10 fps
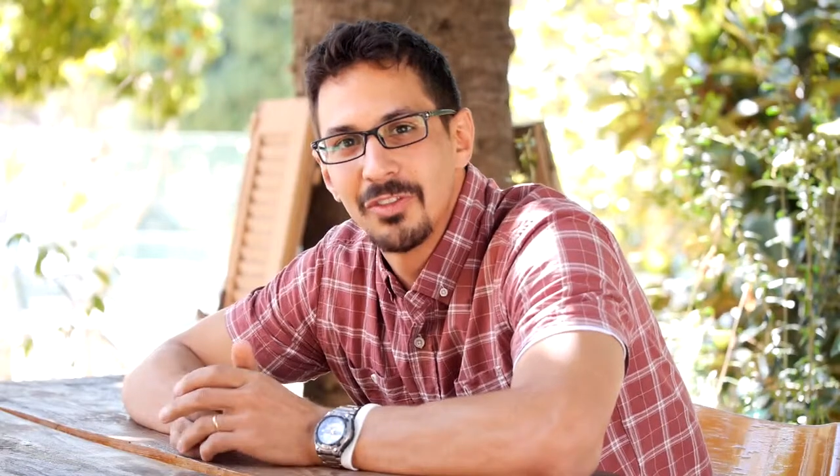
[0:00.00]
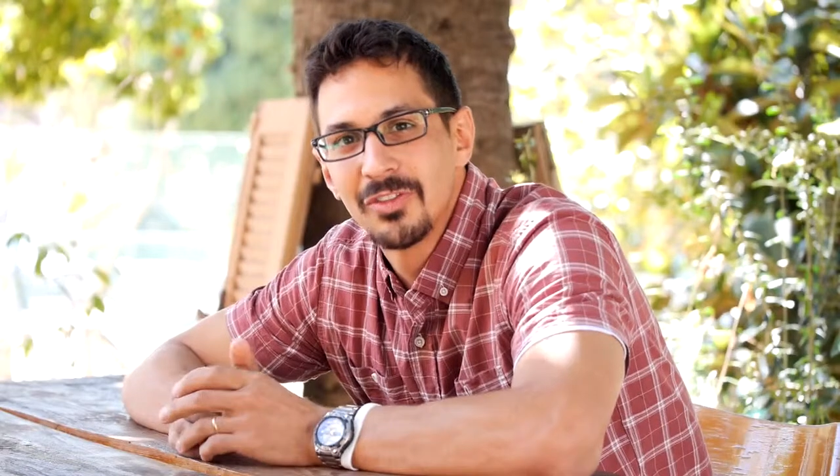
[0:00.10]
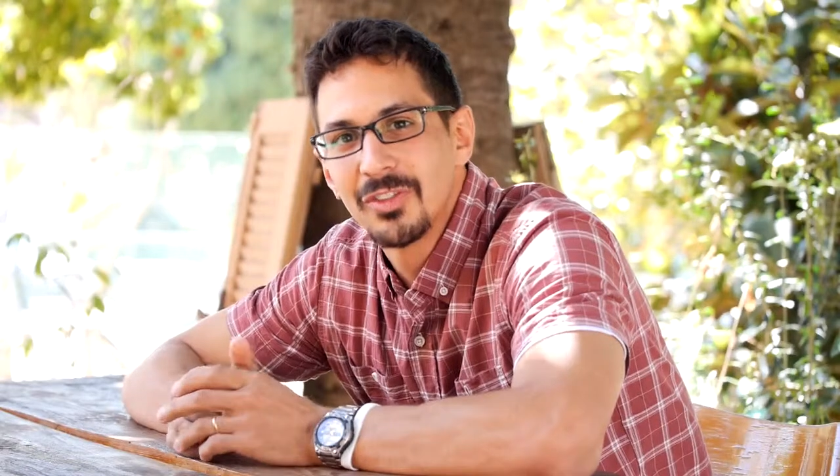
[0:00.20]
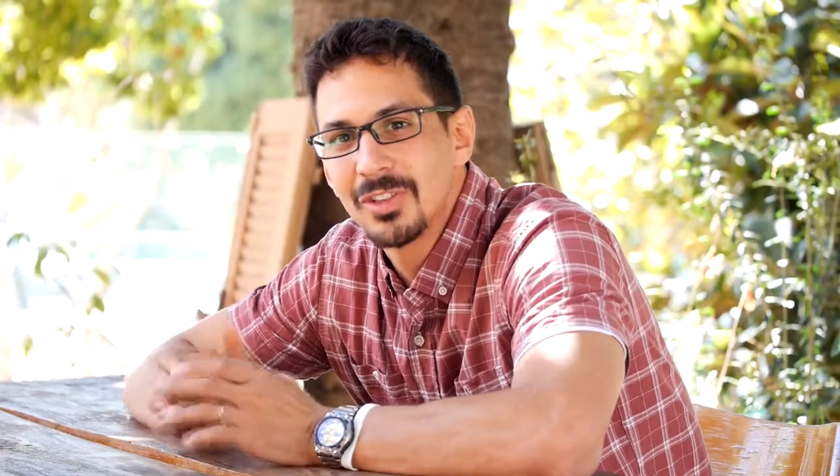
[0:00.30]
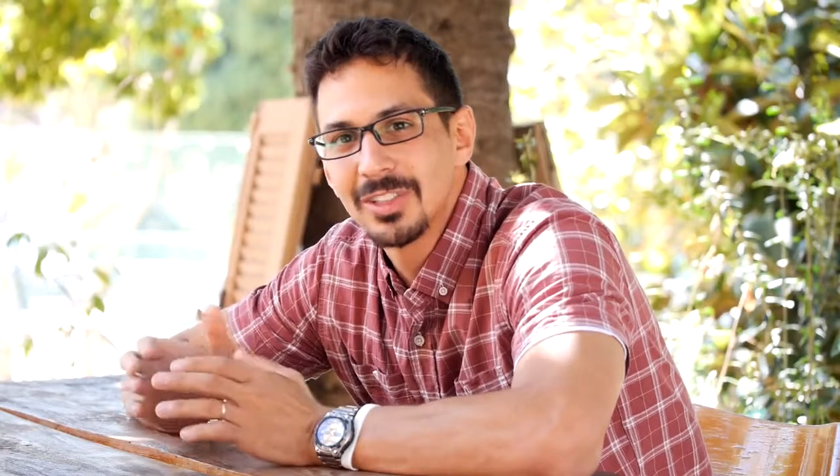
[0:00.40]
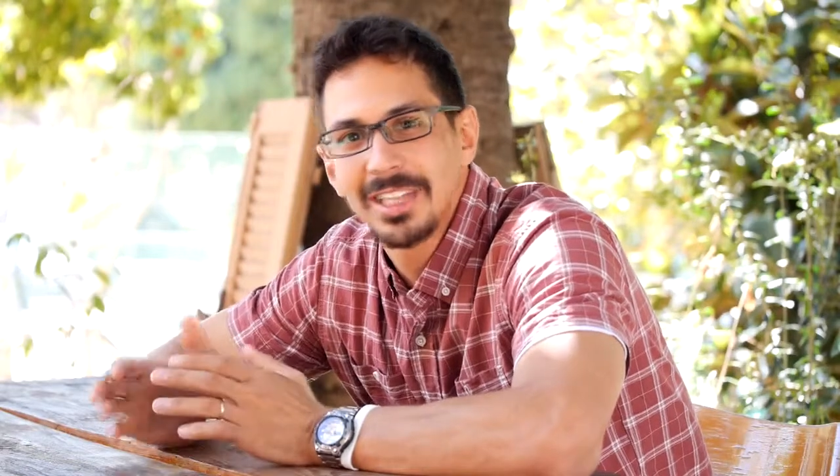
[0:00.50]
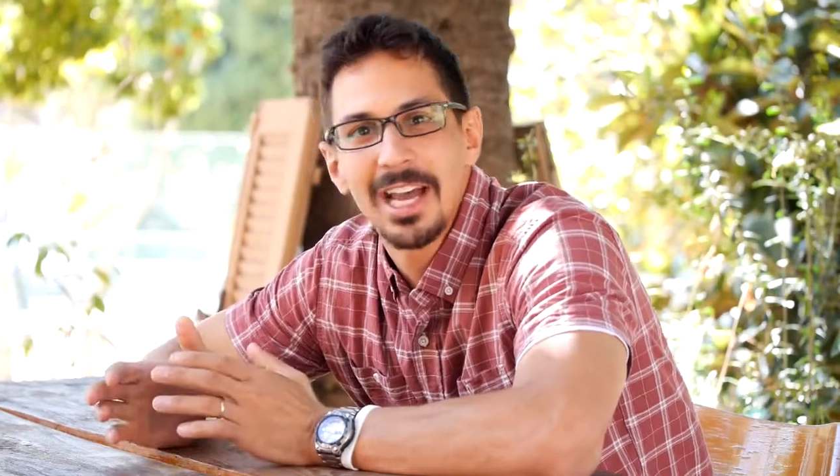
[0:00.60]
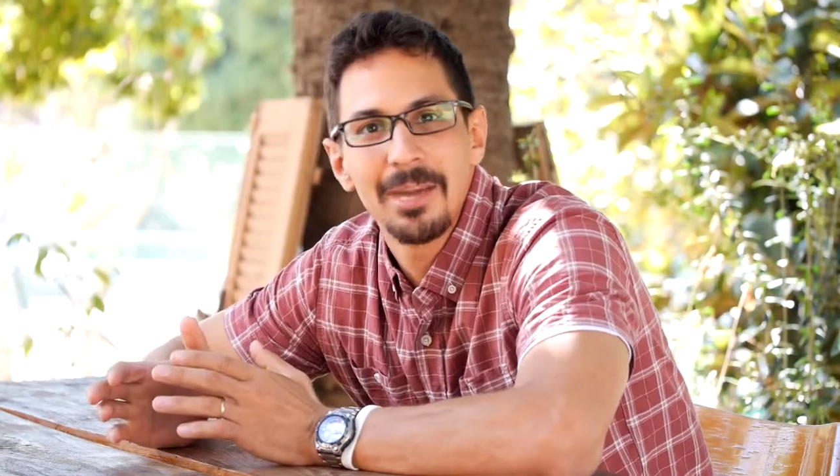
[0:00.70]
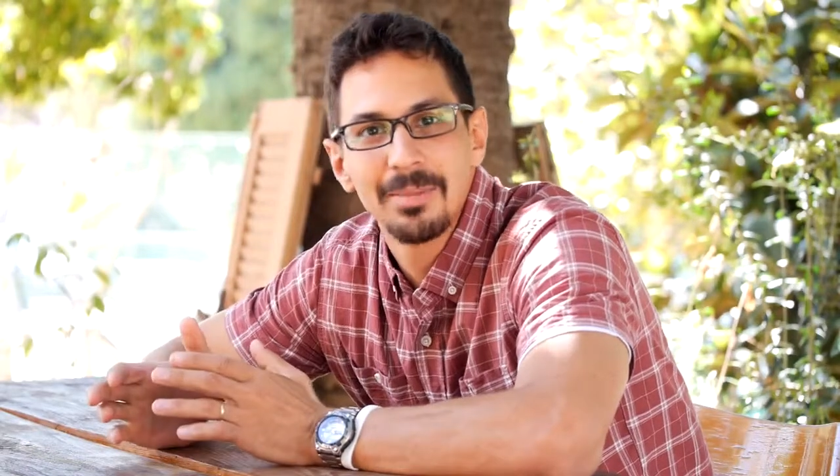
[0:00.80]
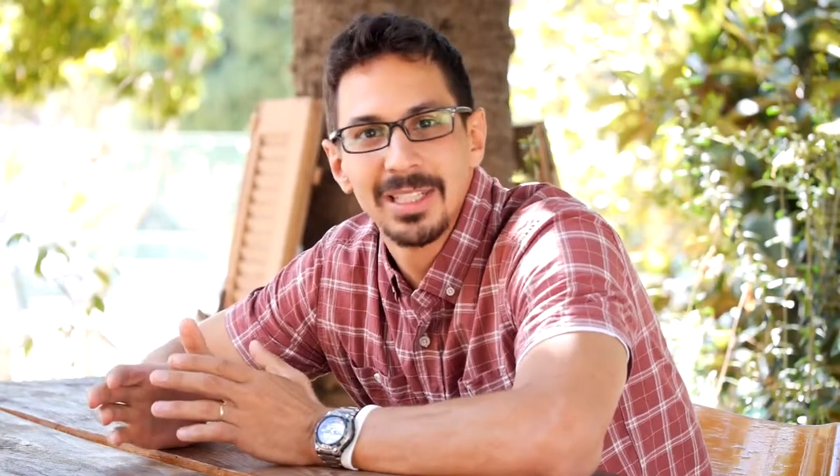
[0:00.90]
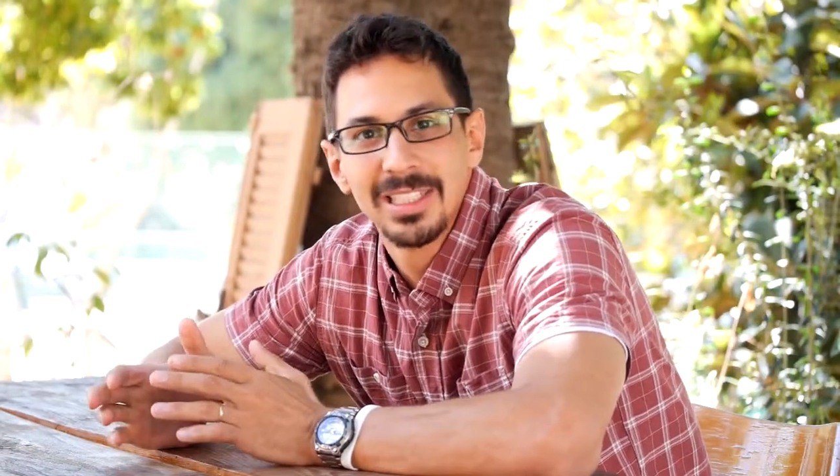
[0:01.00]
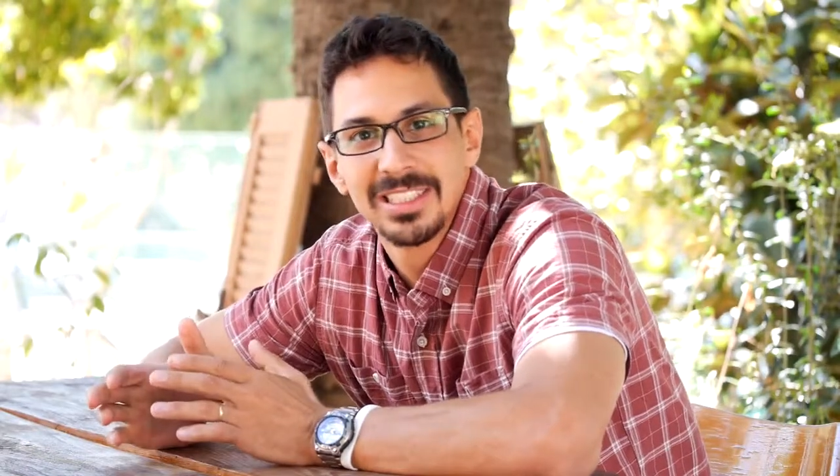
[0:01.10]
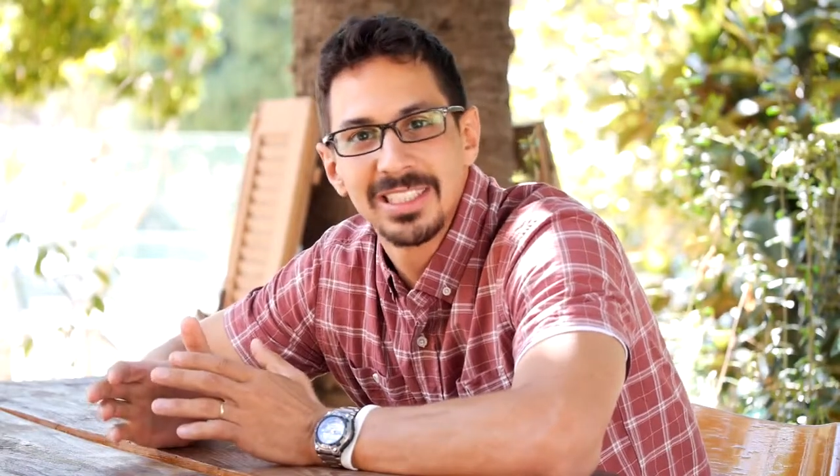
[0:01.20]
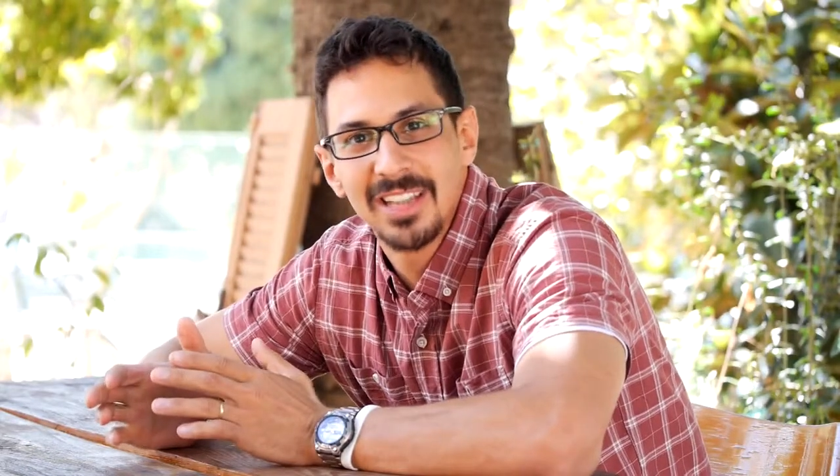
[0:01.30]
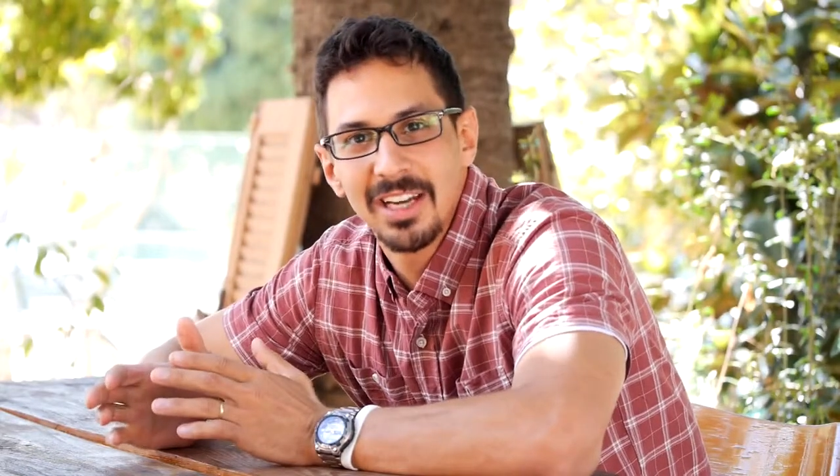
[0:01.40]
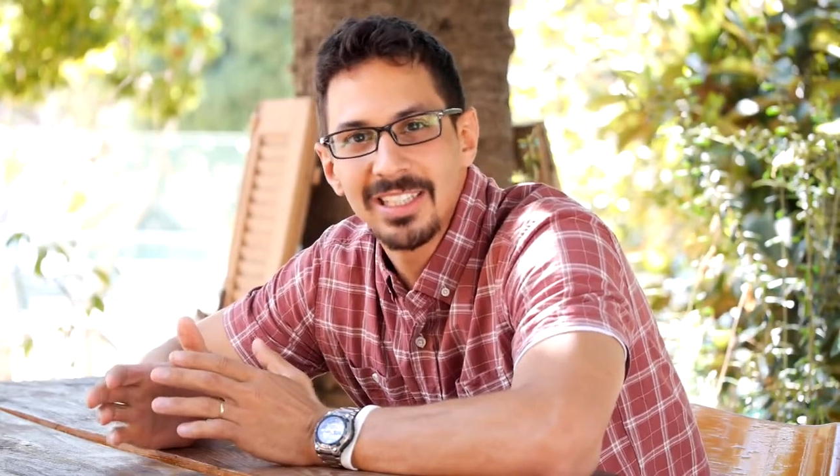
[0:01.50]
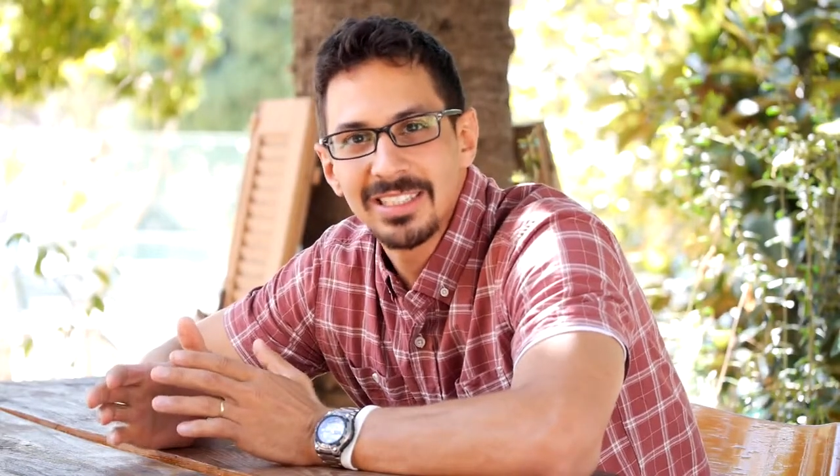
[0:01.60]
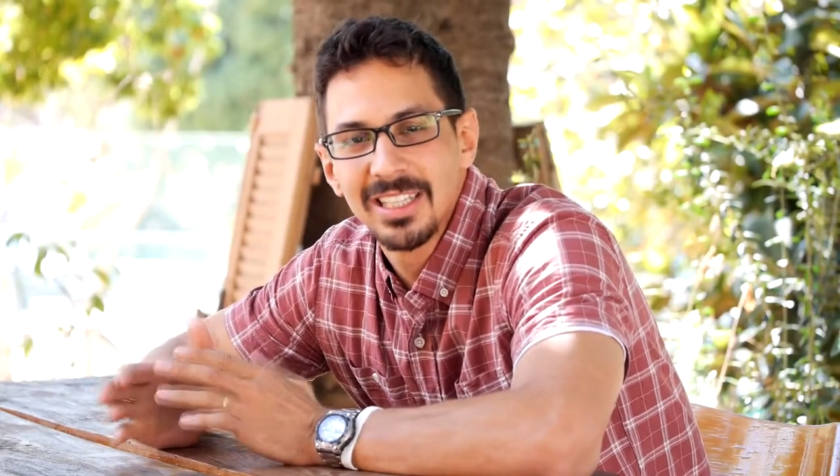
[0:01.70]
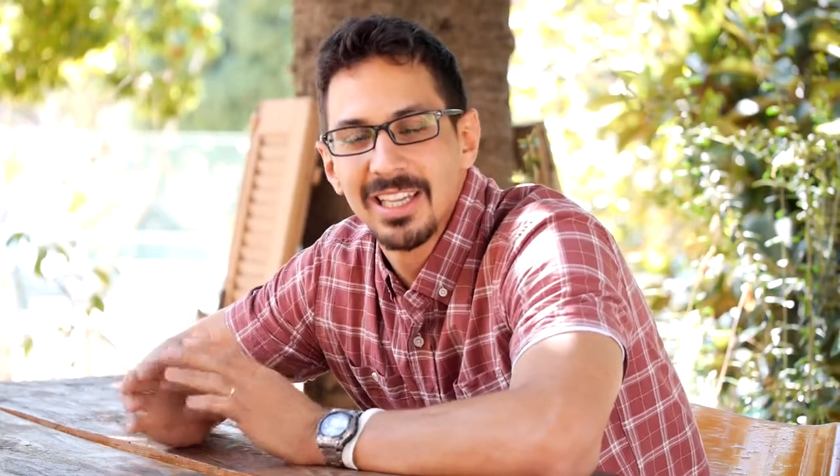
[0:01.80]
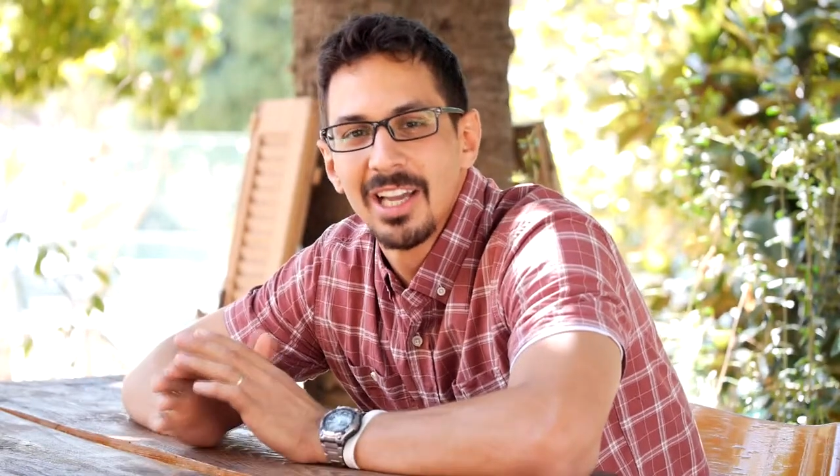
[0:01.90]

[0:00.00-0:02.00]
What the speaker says: full-time studies